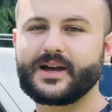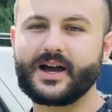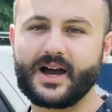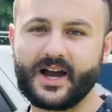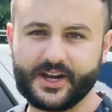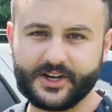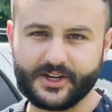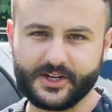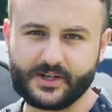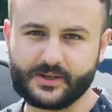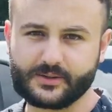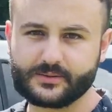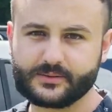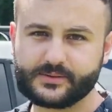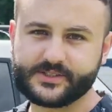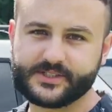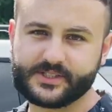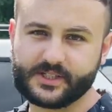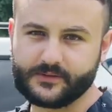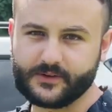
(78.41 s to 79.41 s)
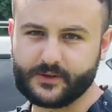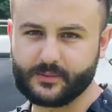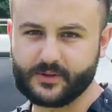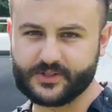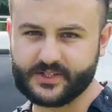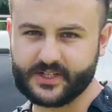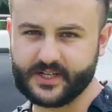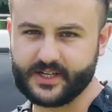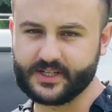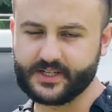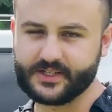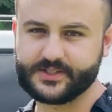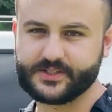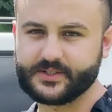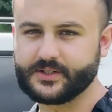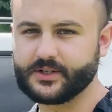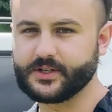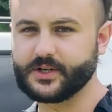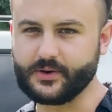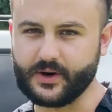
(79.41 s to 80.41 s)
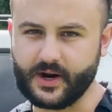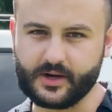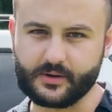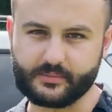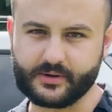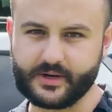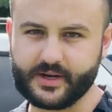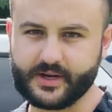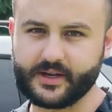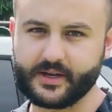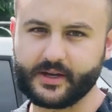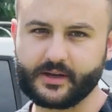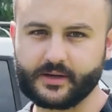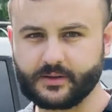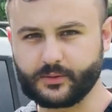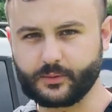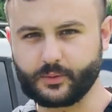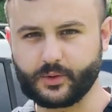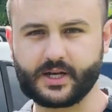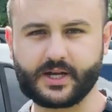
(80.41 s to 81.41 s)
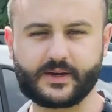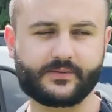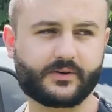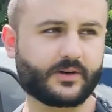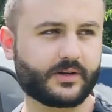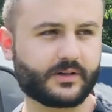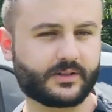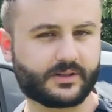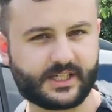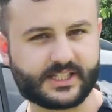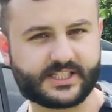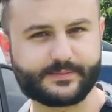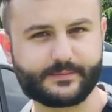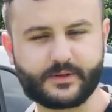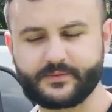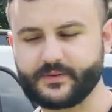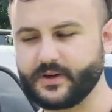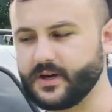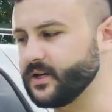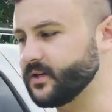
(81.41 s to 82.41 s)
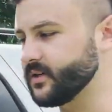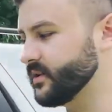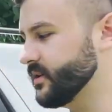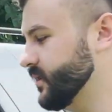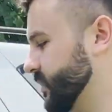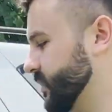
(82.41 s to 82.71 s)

I know, silver Mercedes, groundbreaking, whatever, let's move on.